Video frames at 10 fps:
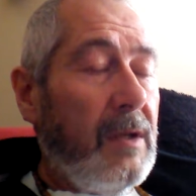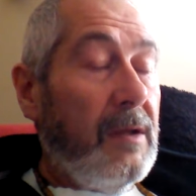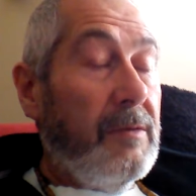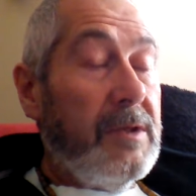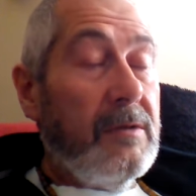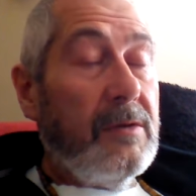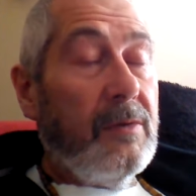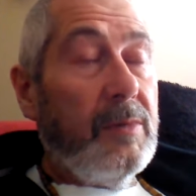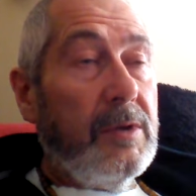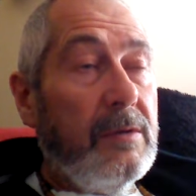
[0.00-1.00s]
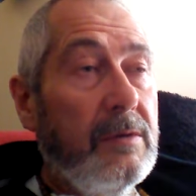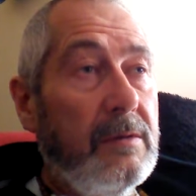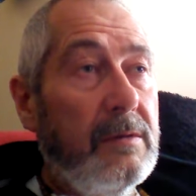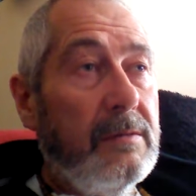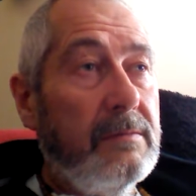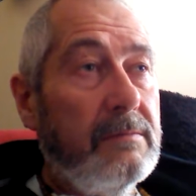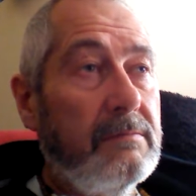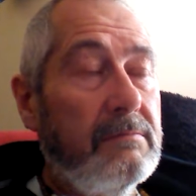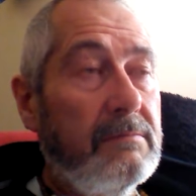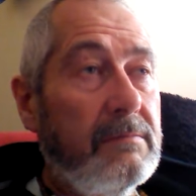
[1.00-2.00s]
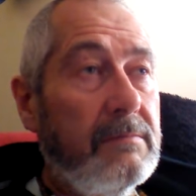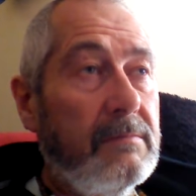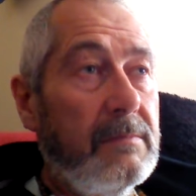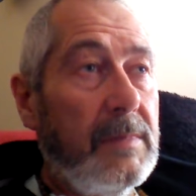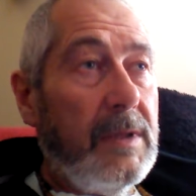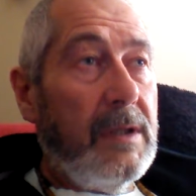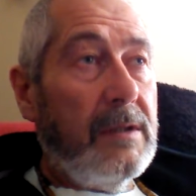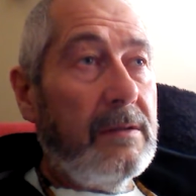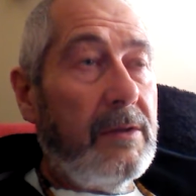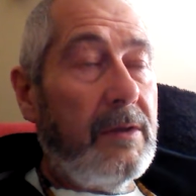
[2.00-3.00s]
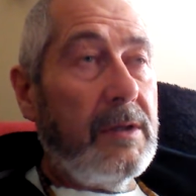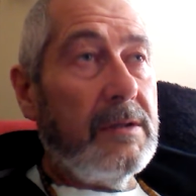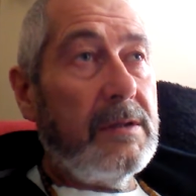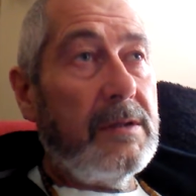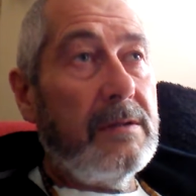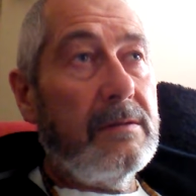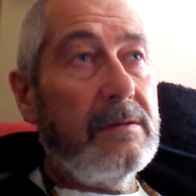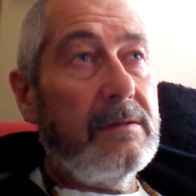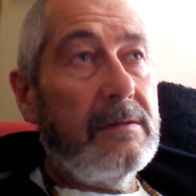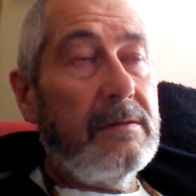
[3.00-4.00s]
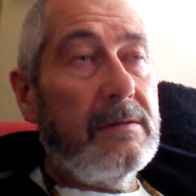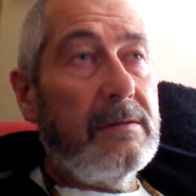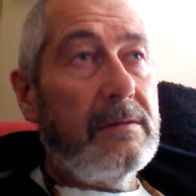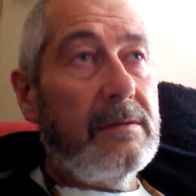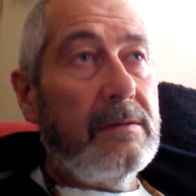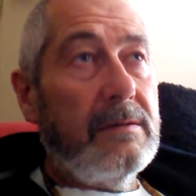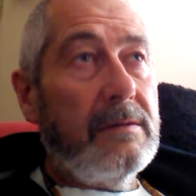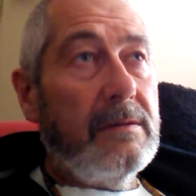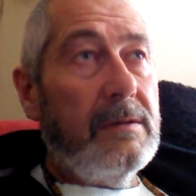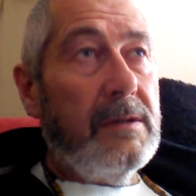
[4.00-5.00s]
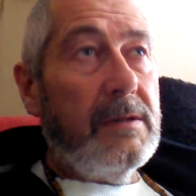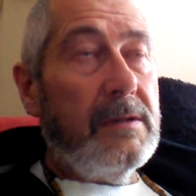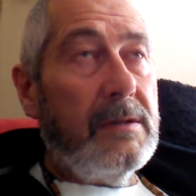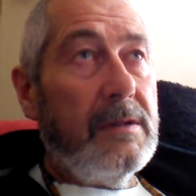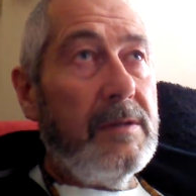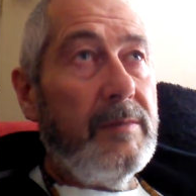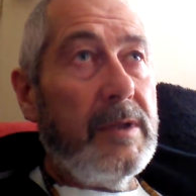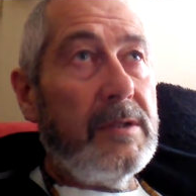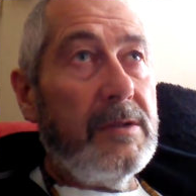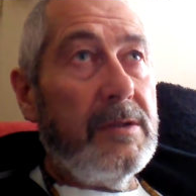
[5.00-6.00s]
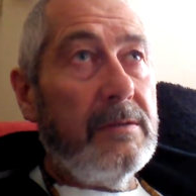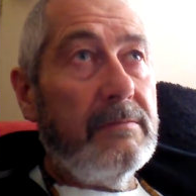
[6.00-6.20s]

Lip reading: there is no God but God, and Christ is his messenger,